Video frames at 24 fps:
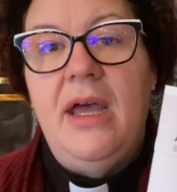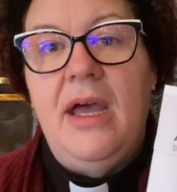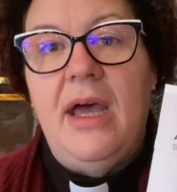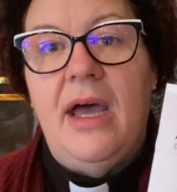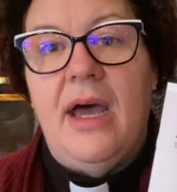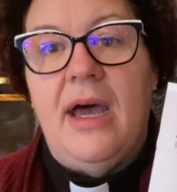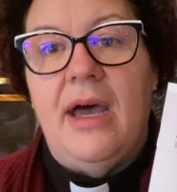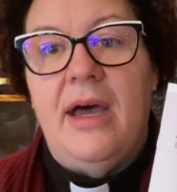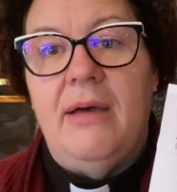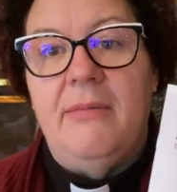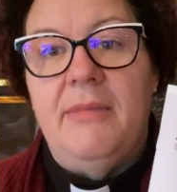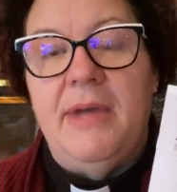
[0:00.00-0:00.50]

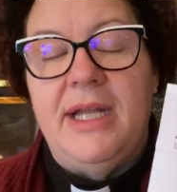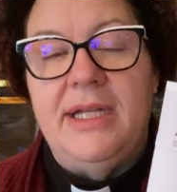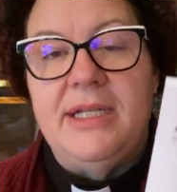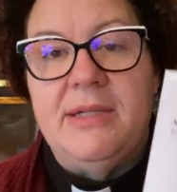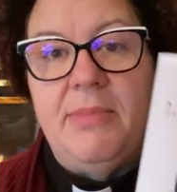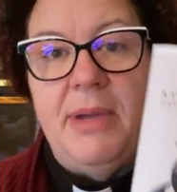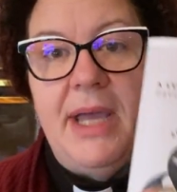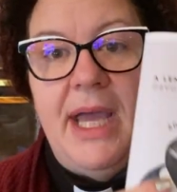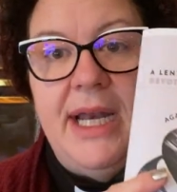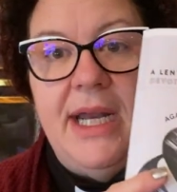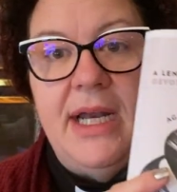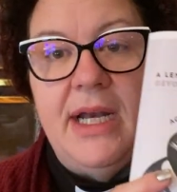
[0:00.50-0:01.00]
And
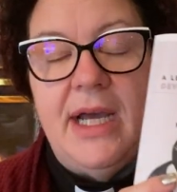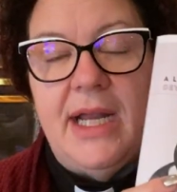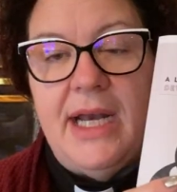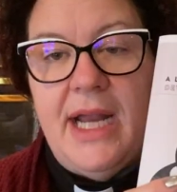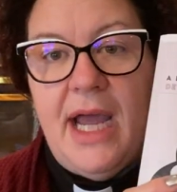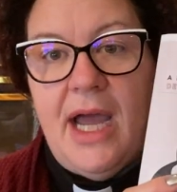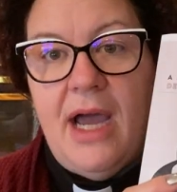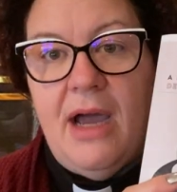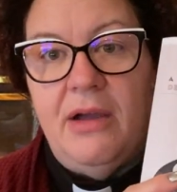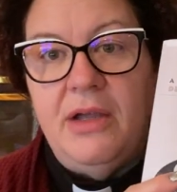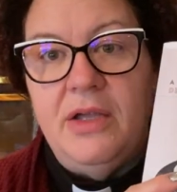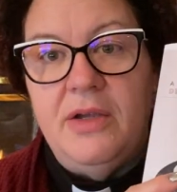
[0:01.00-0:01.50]
depending on
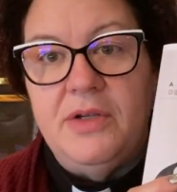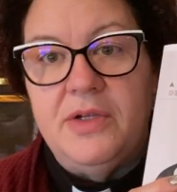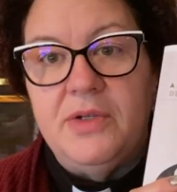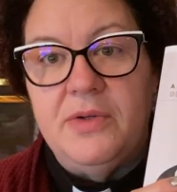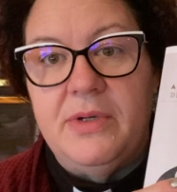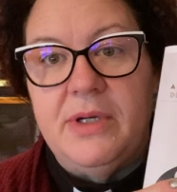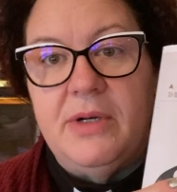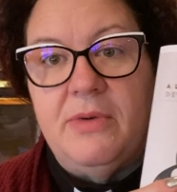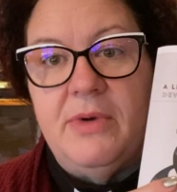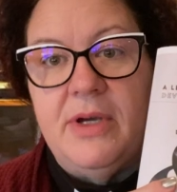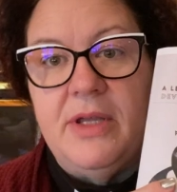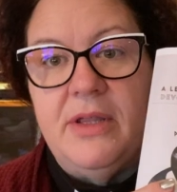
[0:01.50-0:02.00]
how you
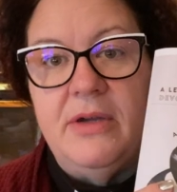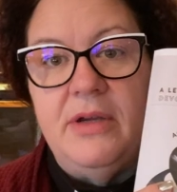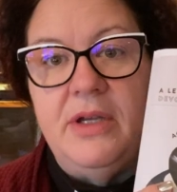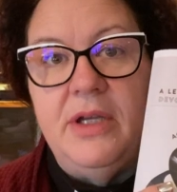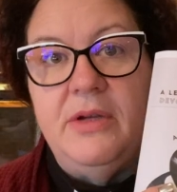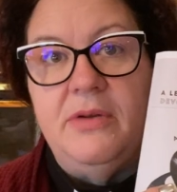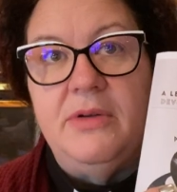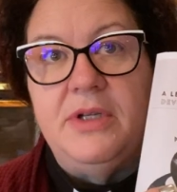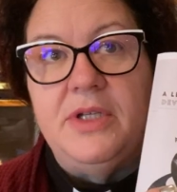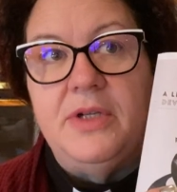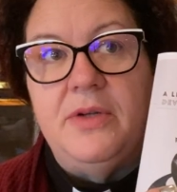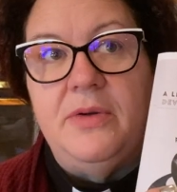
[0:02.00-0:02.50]
do it, whether
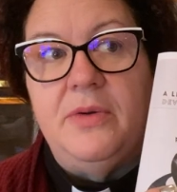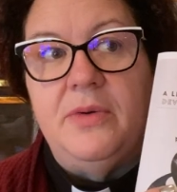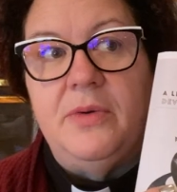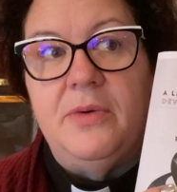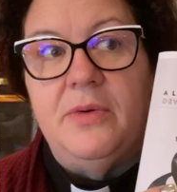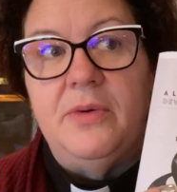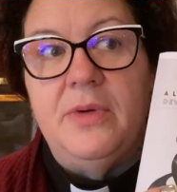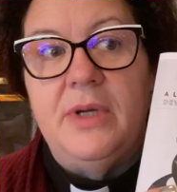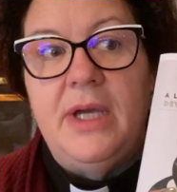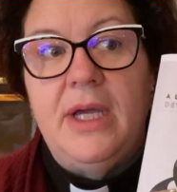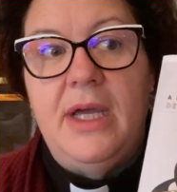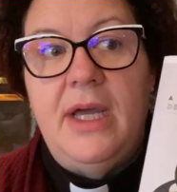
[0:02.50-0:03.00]
you
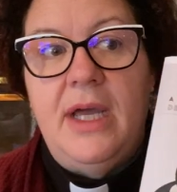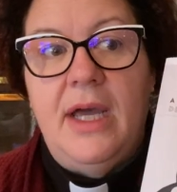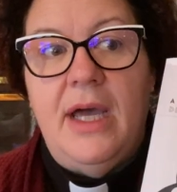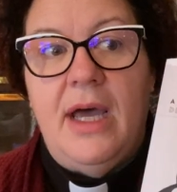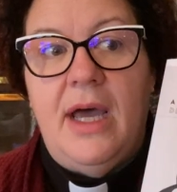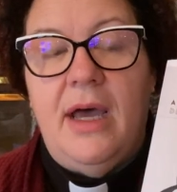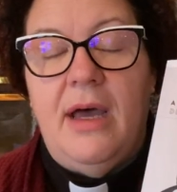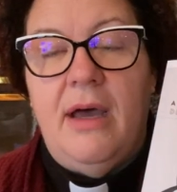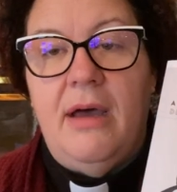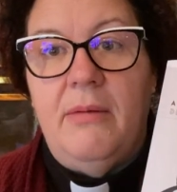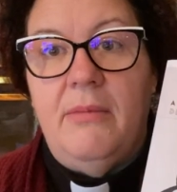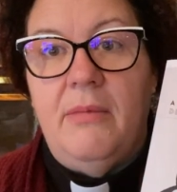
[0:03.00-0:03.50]
do
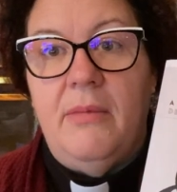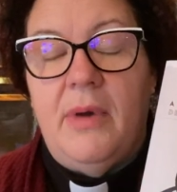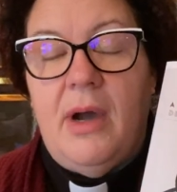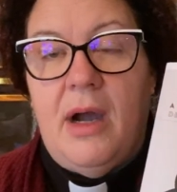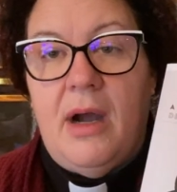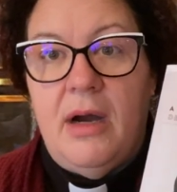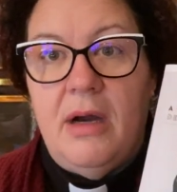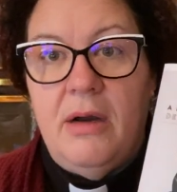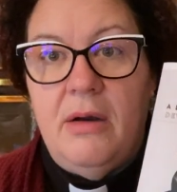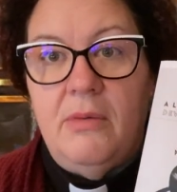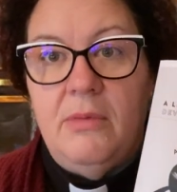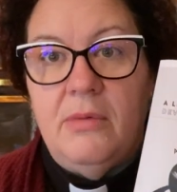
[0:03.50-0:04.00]

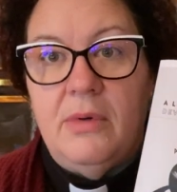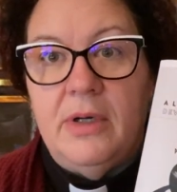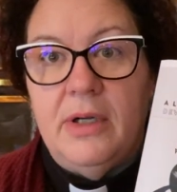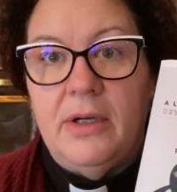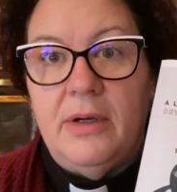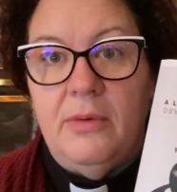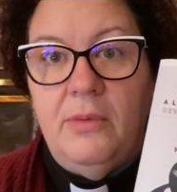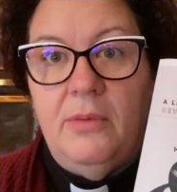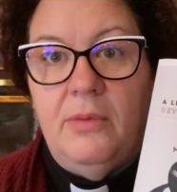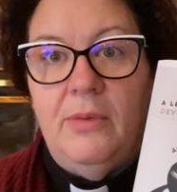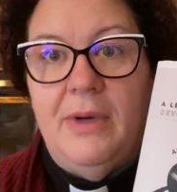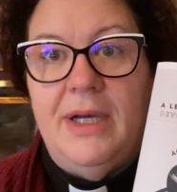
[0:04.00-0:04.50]

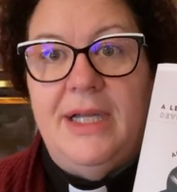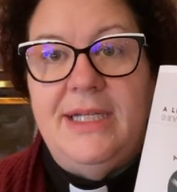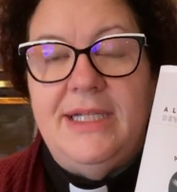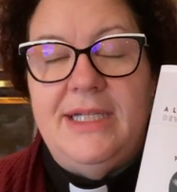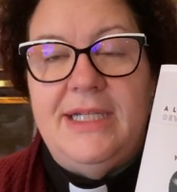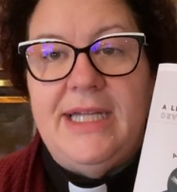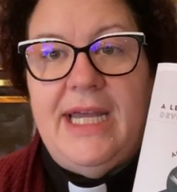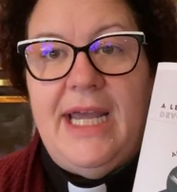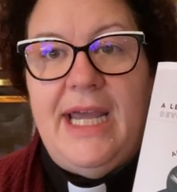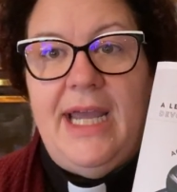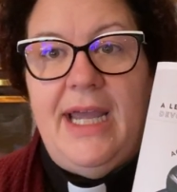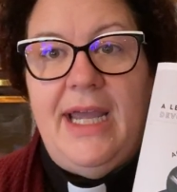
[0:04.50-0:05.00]
artwork one
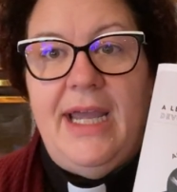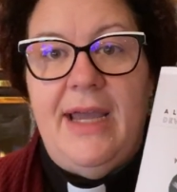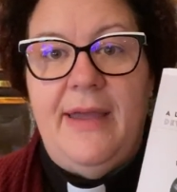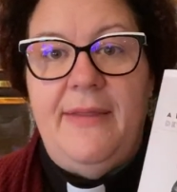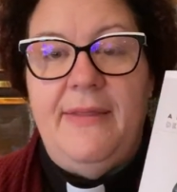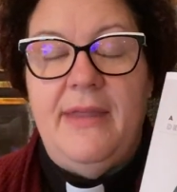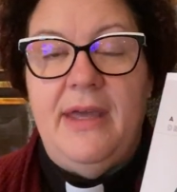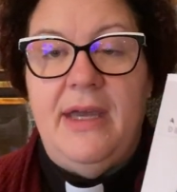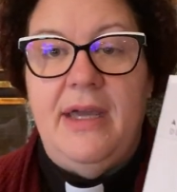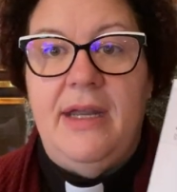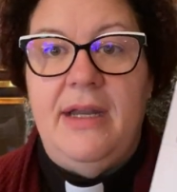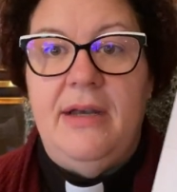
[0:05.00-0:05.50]
day
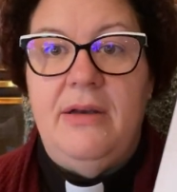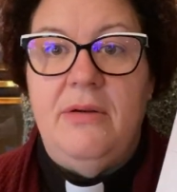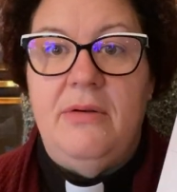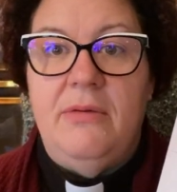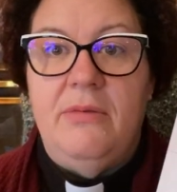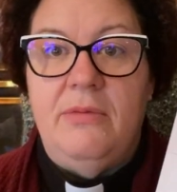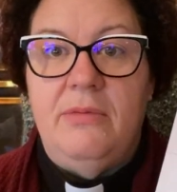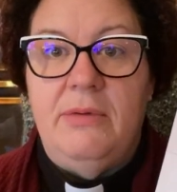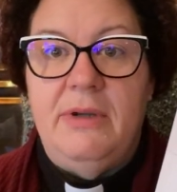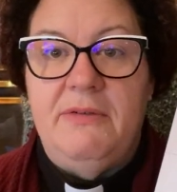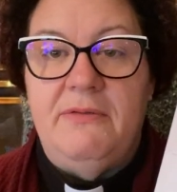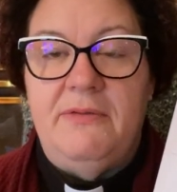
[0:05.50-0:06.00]
and then
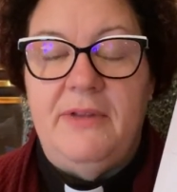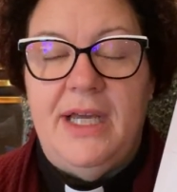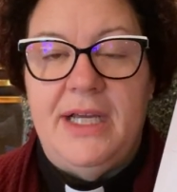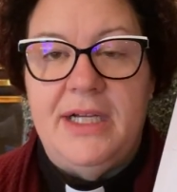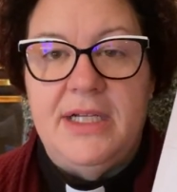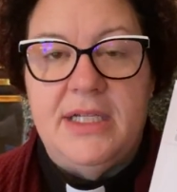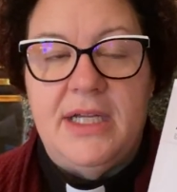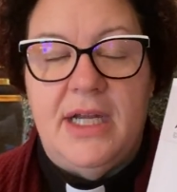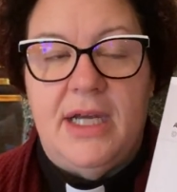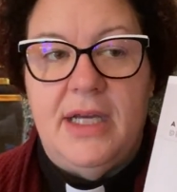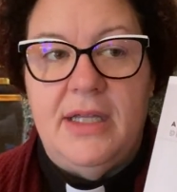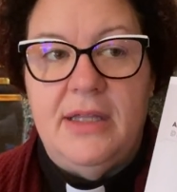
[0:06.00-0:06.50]

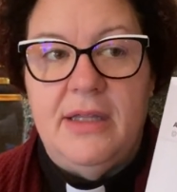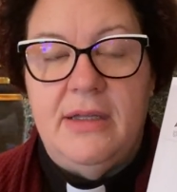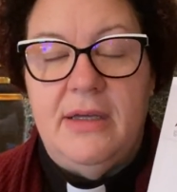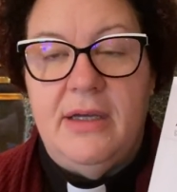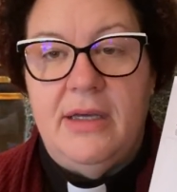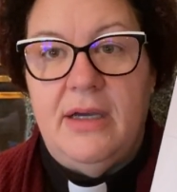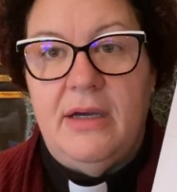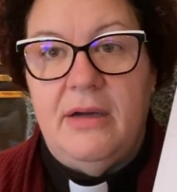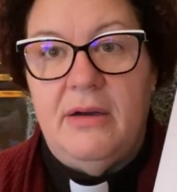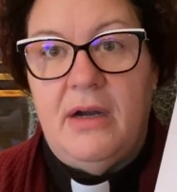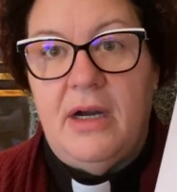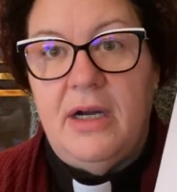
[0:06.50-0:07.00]
reflect on
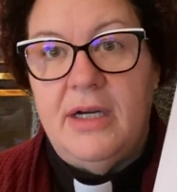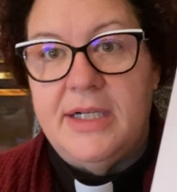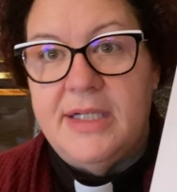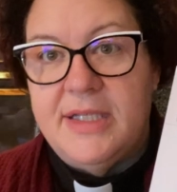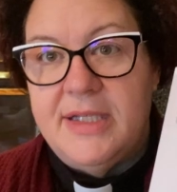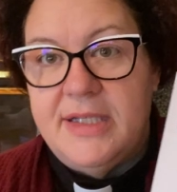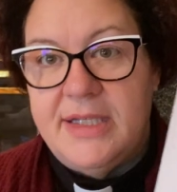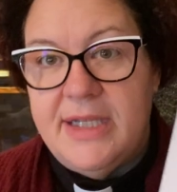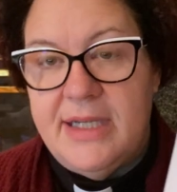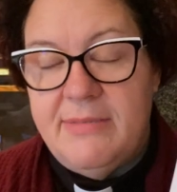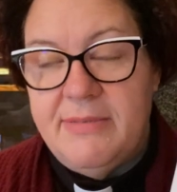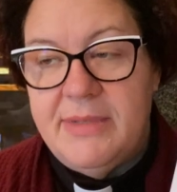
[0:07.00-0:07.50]
the
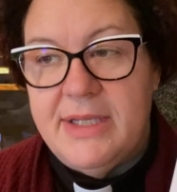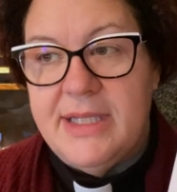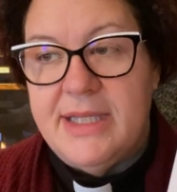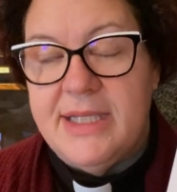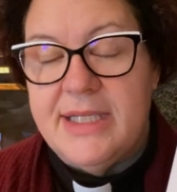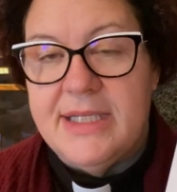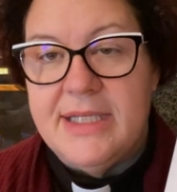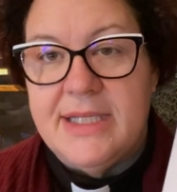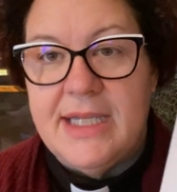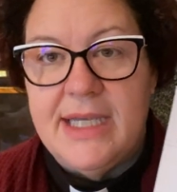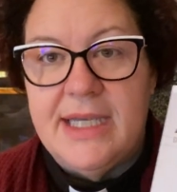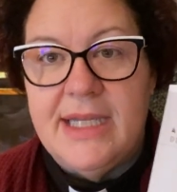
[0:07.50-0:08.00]
artist statement
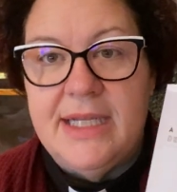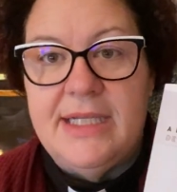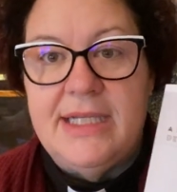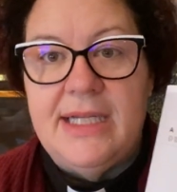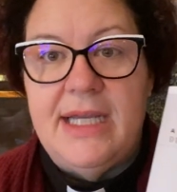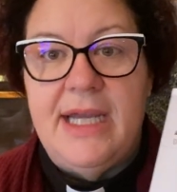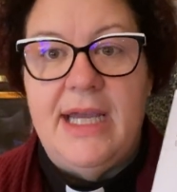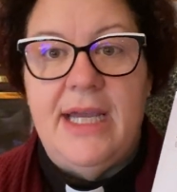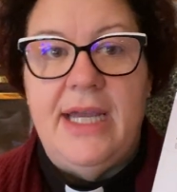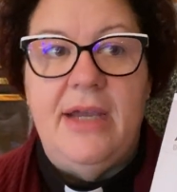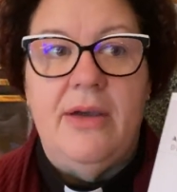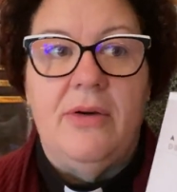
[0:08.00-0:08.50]
the second
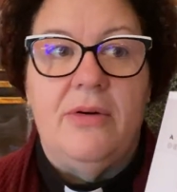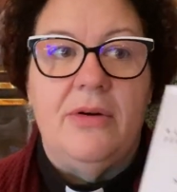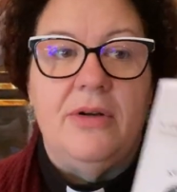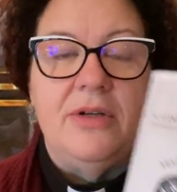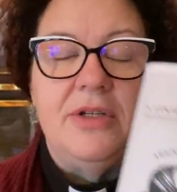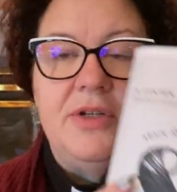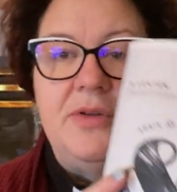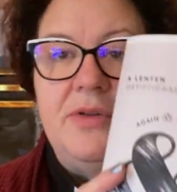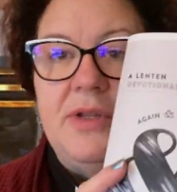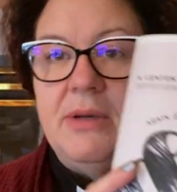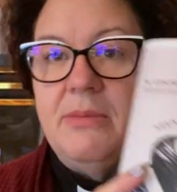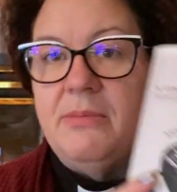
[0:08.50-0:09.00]
day or
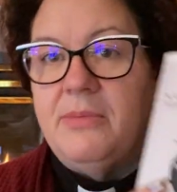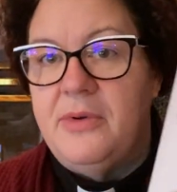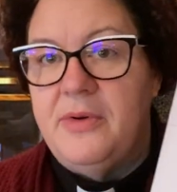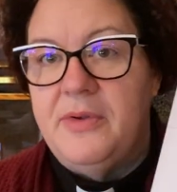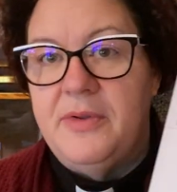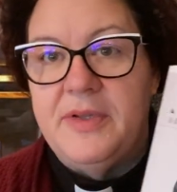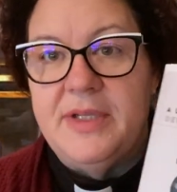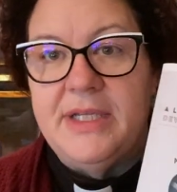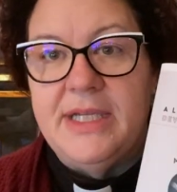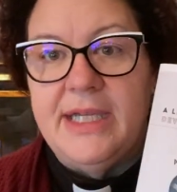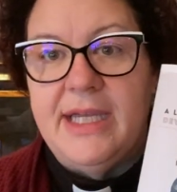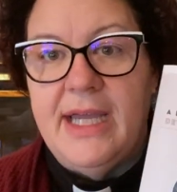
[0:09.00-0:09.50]
do them
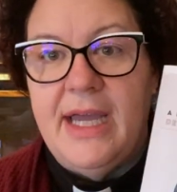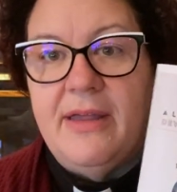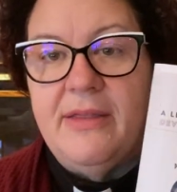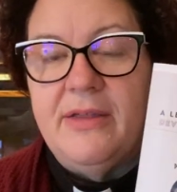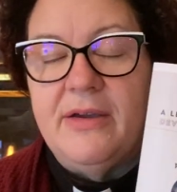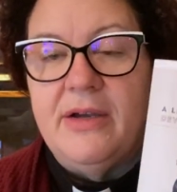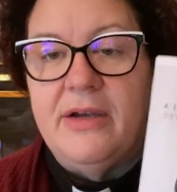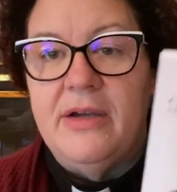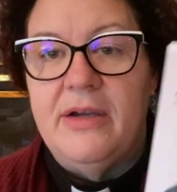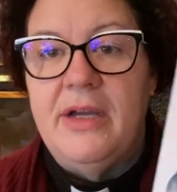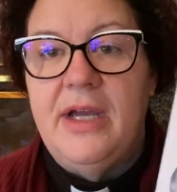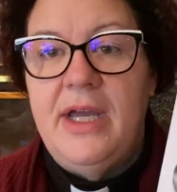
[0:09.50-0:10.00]
both
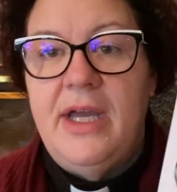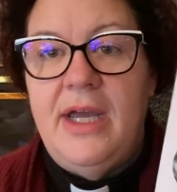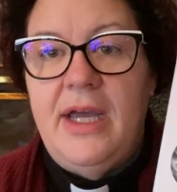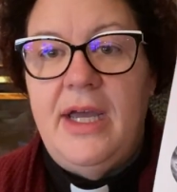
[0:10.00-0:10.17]
together,